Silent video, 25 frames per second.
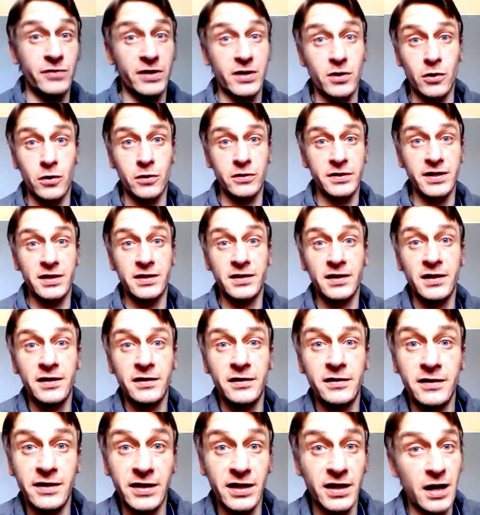recorded
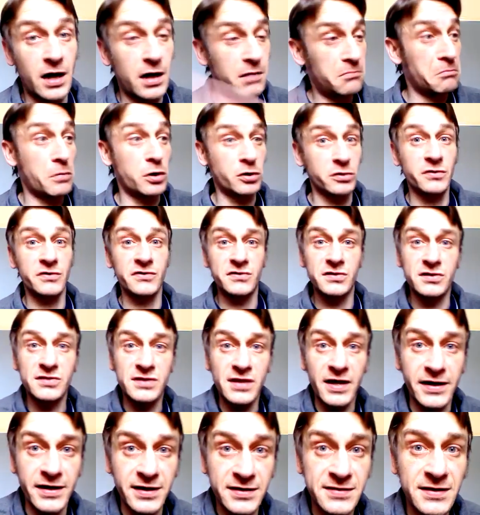in our modern
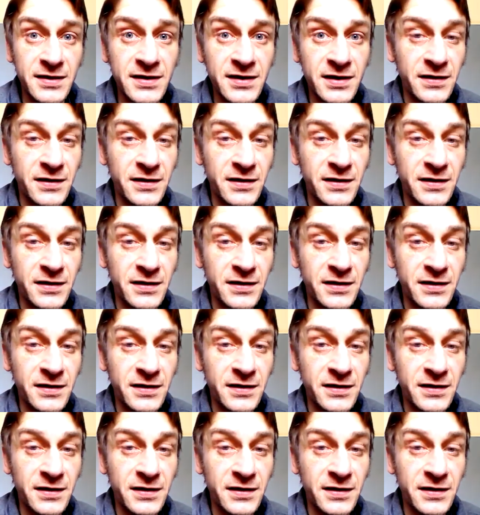society,